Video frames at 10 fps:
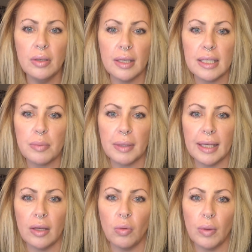
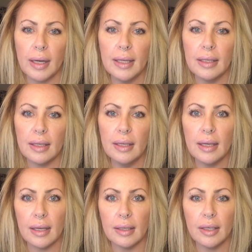explaining what I did,
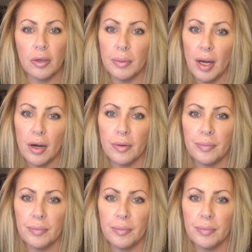and here we are.